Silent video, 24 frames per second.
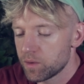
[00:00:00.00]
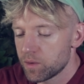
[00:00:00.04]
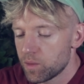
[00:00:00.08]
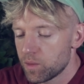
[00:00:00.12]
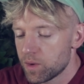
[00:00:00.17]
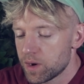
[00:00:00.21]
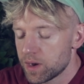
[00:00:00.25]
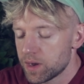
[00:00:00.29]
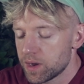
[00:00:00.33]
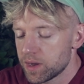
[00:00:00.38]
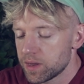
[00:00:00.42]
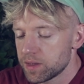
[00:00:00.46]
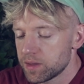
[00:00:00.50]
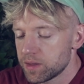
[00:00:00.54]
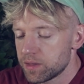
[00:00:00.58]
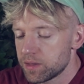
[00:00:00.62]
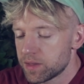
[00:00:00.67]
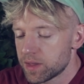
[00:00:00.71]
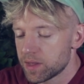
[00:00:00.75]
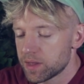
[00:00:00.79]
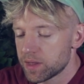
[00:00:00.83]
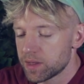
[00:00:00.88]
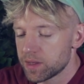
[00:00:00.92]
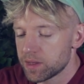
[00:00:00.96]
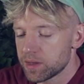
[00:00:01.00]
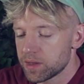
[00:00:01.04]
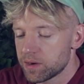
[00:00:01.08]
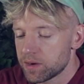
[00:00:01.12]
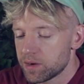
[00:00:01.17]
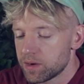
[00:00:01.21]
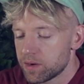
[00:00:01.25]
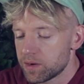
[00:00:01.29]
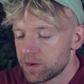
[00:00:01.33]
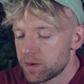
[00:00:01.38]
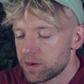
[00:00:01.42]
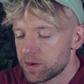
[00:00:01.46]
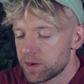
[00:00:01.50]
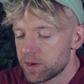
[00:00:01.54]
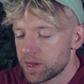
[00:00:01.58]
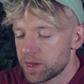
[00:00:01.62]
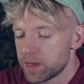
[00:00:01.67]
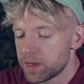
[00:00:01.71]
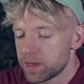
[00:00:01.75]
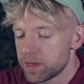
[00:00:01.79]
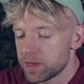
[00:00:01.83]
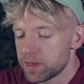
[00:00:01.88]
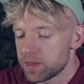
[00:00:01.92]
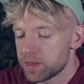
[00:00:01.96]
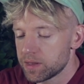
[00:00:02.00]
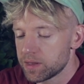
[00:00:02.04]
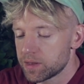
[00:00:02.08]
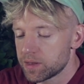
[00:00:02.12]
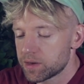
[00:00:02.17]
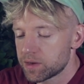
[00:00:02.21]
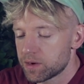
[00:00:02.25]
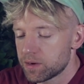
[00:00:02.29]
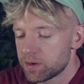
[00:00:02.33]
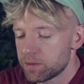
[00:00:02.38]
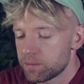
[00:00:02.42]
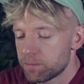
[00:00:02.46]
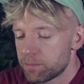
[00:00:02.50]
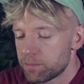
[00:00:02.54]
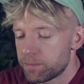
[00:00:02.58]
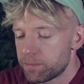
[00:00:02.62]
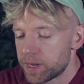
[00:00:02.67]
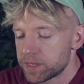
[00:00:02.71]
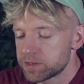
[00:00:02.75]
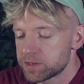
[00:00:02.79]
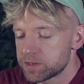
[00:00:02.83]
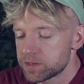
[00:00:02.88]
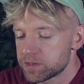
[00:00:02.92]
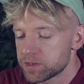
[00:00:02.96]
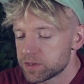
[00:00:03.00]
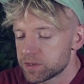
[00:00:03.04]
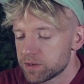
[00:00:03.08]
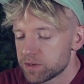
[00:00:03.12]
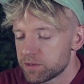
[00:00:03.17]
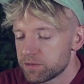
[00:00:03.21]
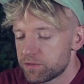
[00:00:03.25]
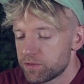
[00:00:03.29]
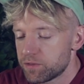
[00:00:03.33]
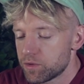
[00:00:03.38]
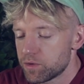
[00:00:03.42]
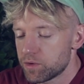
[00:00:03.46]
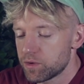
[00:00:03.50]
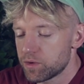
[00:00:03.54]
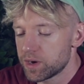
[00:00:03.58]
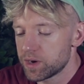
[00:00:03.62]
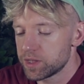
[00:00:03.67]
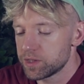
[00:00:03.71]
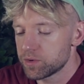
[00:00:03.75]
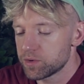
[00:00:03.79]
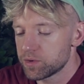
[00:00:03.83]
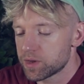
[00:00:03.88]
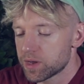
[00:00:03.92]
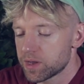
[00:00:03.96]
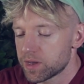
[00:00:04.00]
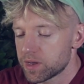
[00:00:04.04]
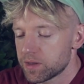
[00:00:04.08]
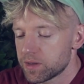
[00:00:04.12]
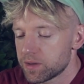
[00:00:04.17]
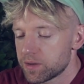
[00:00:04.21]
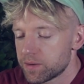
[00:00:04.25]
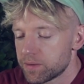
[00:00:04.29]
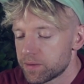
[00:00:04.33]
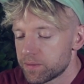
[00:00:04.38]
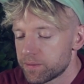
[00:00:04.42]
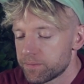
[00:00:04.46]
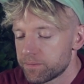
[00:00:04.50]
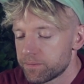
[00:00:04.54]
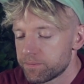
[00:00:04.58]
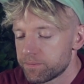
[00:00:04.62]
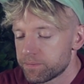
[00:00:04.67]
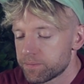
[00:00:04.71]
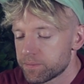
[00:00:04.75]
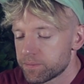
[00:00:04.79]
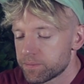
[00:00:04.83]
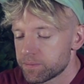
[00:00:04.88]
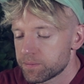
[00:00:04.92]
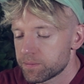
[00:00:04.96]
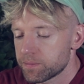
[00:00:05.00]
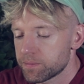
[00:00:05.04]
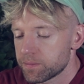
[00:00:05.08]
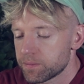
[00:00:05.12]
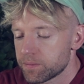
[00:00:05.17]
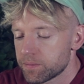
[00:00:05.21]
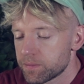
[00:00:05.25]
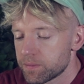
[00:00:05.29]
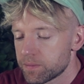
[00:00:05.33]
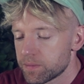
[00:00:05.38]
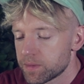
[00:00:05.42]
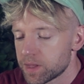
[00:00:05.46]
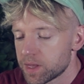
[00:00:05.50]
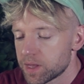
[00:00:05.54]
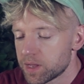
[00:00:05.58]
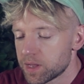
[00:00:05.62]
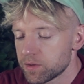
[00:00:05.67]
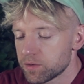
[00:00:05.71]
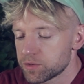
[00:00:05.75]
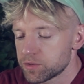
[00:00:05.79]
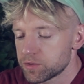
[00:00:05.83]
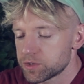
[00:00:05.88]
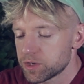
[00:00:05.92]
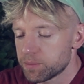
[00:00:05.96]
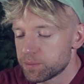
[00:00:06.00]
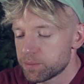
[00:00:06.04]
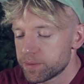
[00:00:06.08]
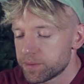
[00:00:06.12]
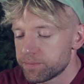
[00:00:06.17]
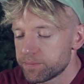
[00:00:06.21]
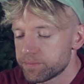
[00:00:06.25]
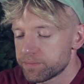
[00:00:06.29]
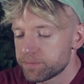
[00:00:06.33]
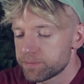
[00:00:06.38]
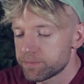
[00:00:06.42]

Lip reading: why they are a competitor for a UK candle shop.